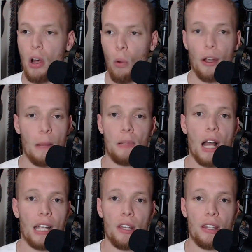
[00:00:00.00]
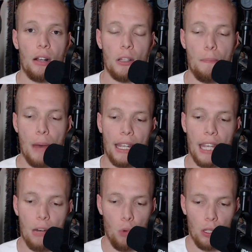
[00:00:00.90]
We're going to block everything on the back
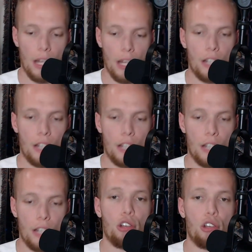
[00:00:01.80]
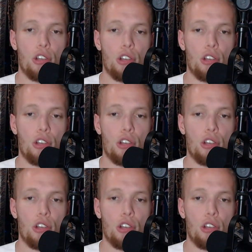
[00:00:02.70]
end. We'll let you check it down up front.